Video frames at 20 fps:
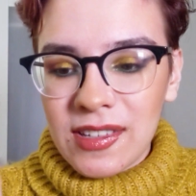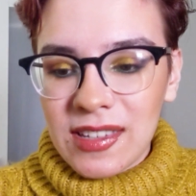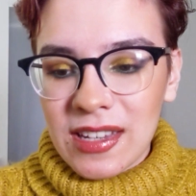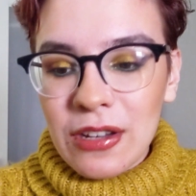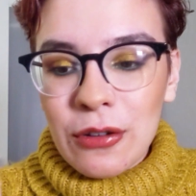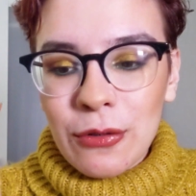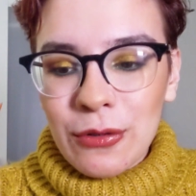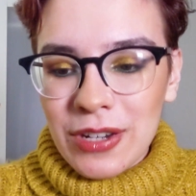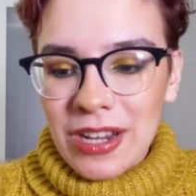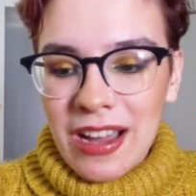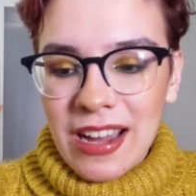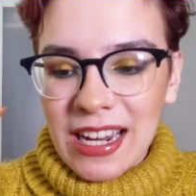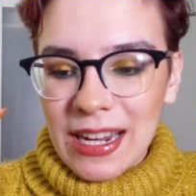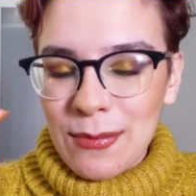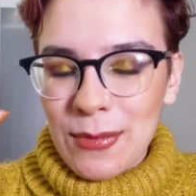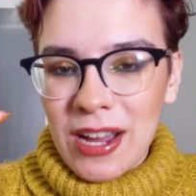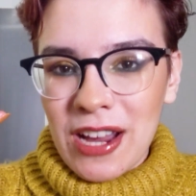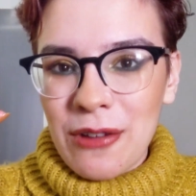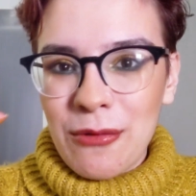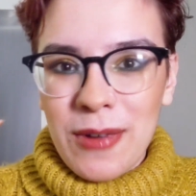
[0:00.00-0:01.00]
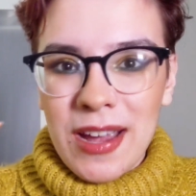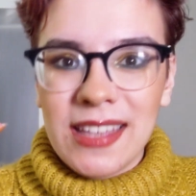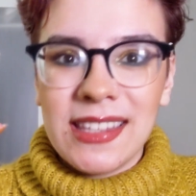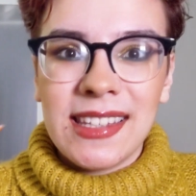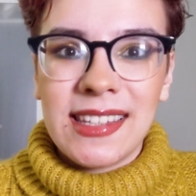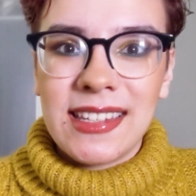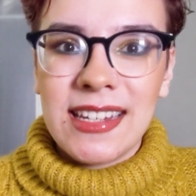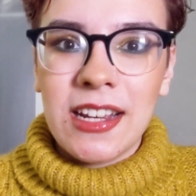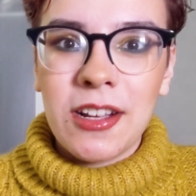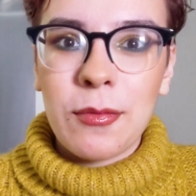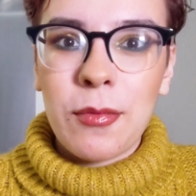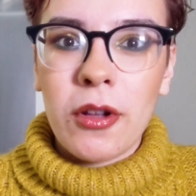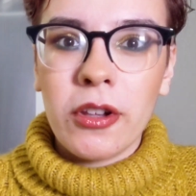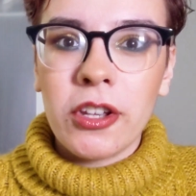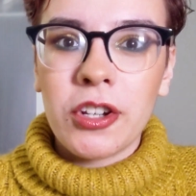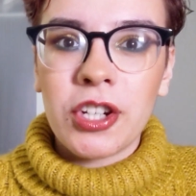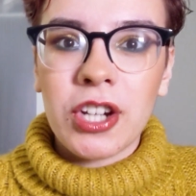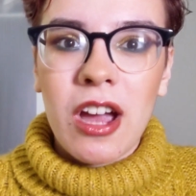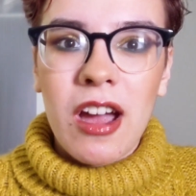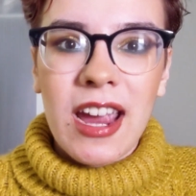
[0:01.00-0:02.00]
single time I wear this nail
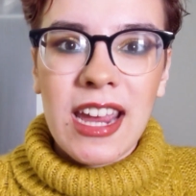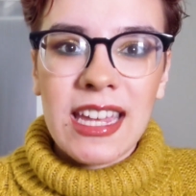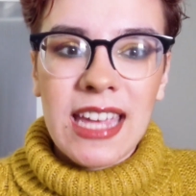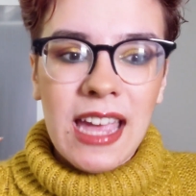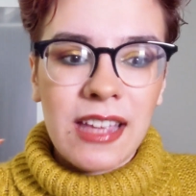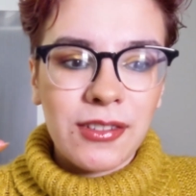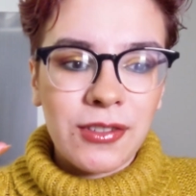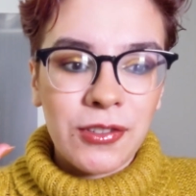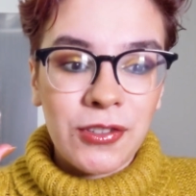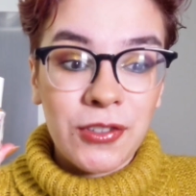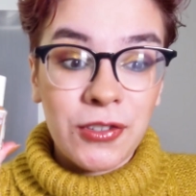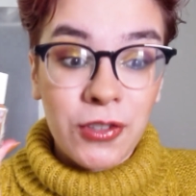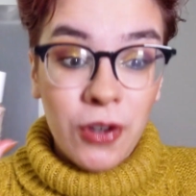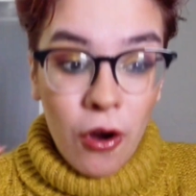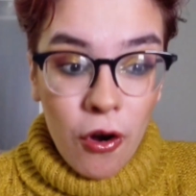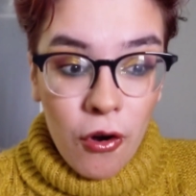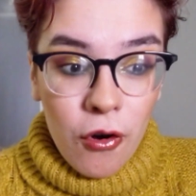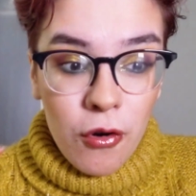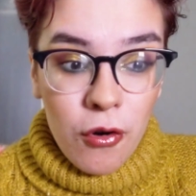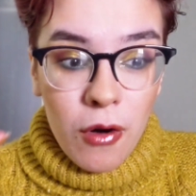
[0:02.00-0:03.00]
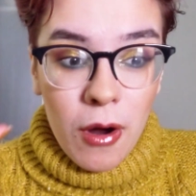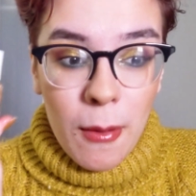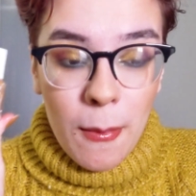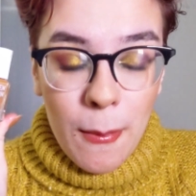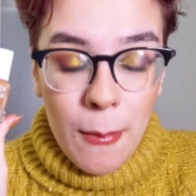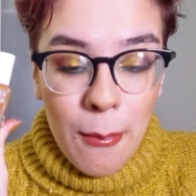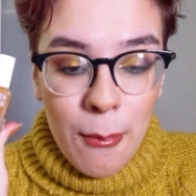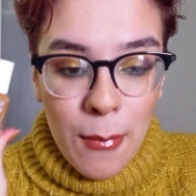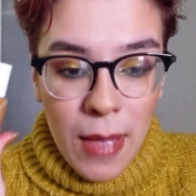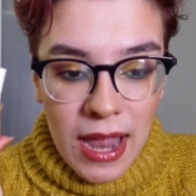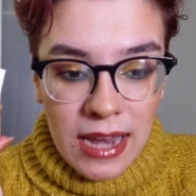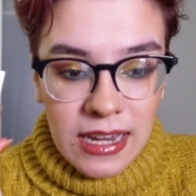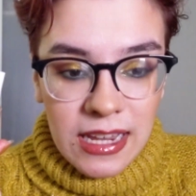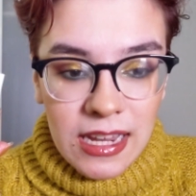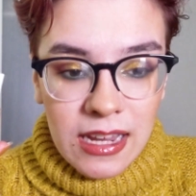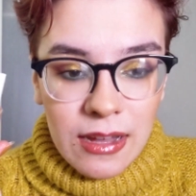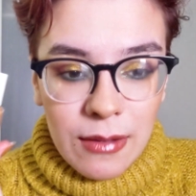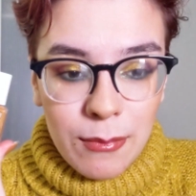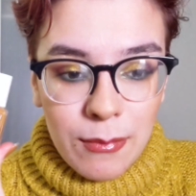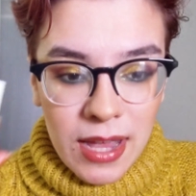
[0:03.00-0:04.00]
polish, I get so
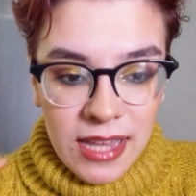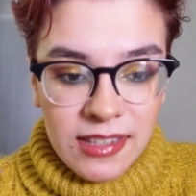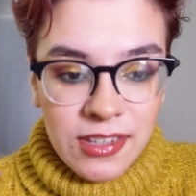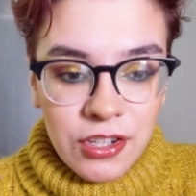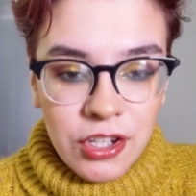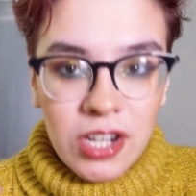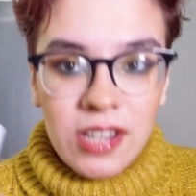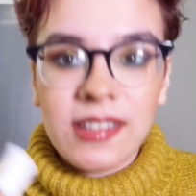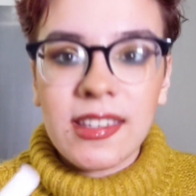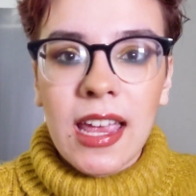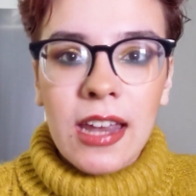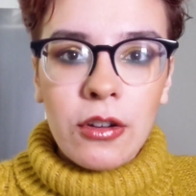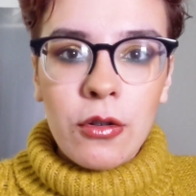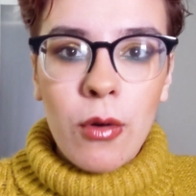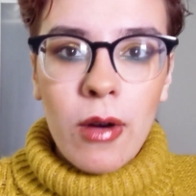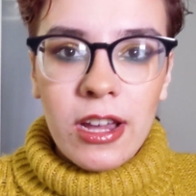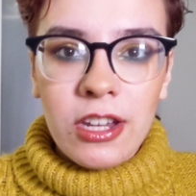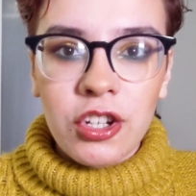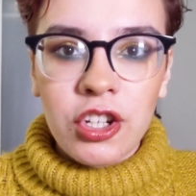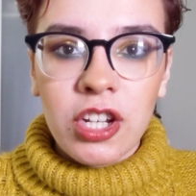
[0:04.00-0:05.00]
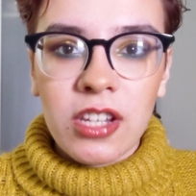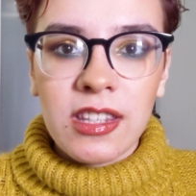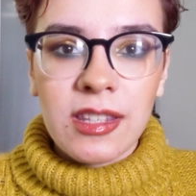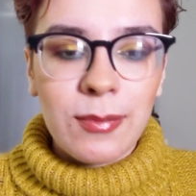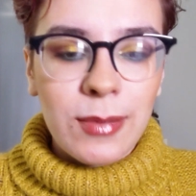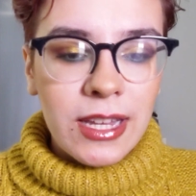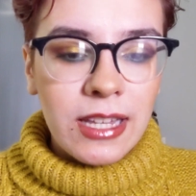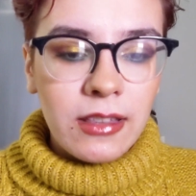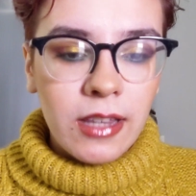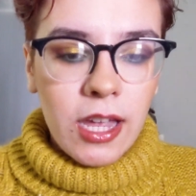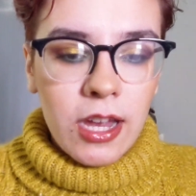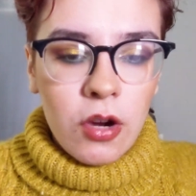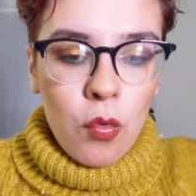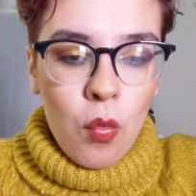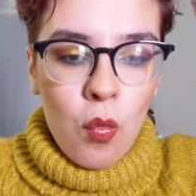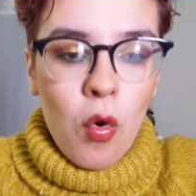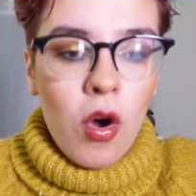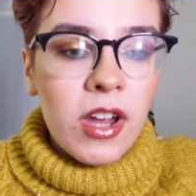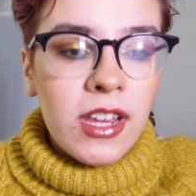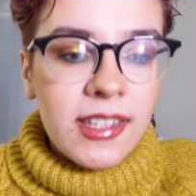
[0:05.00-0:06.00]
many messages and questions being like,
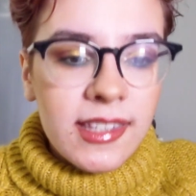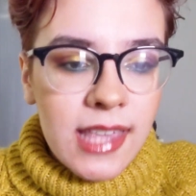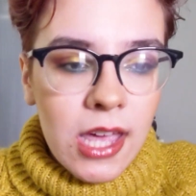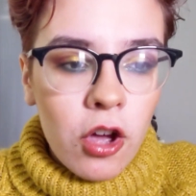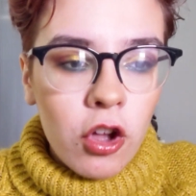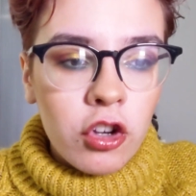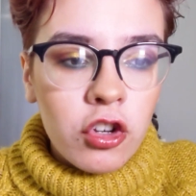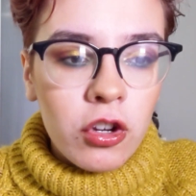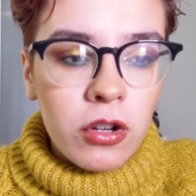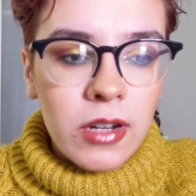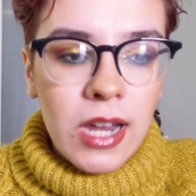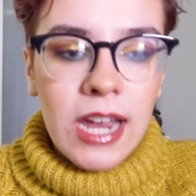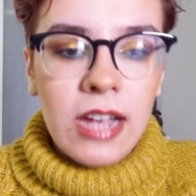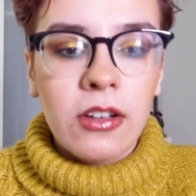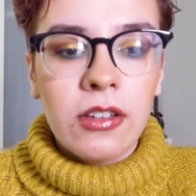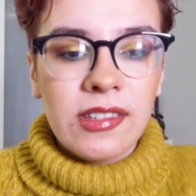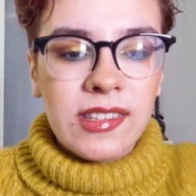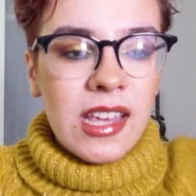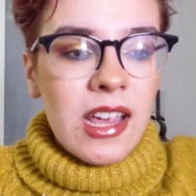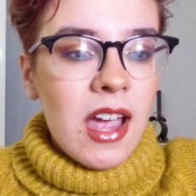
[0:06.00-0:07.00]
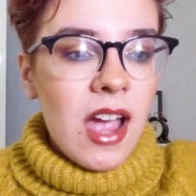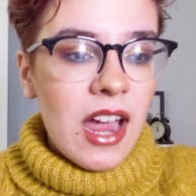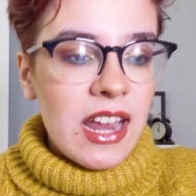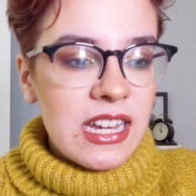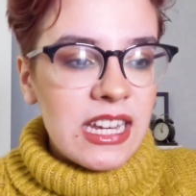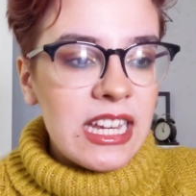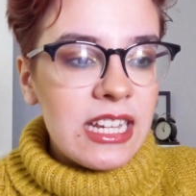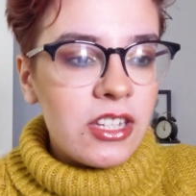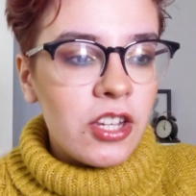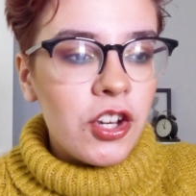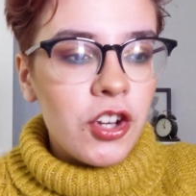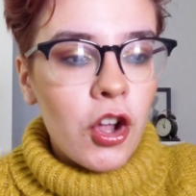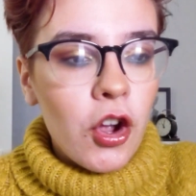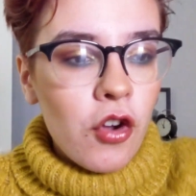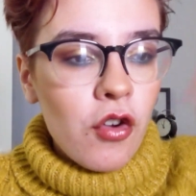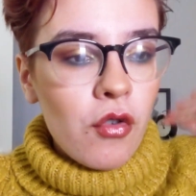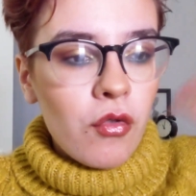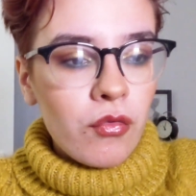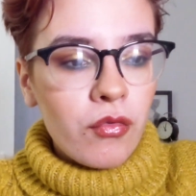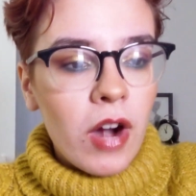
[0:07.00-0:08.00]
what is that on your nails? I need to
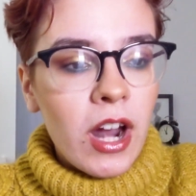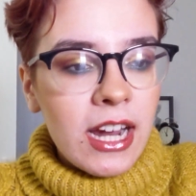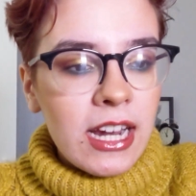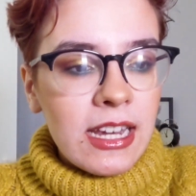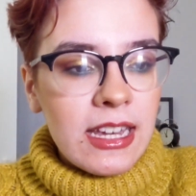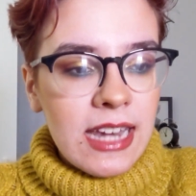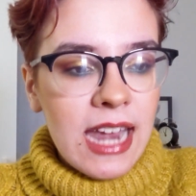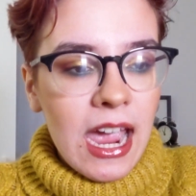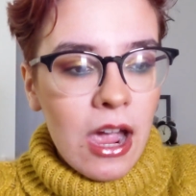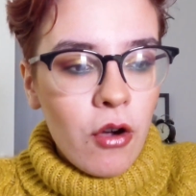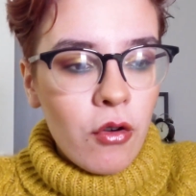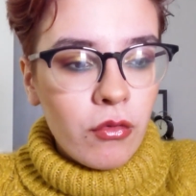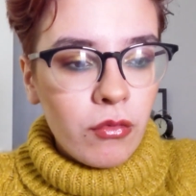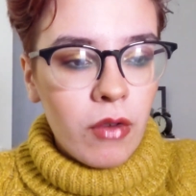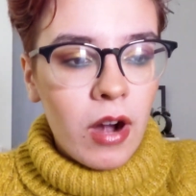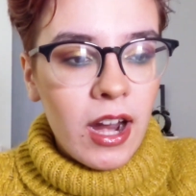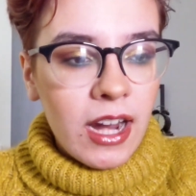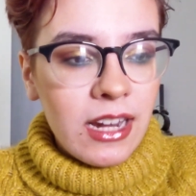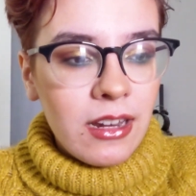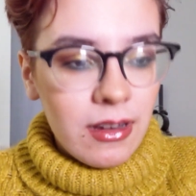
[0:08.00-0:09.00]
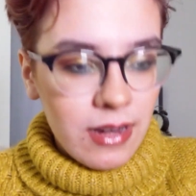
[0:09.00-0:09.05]
know right now, right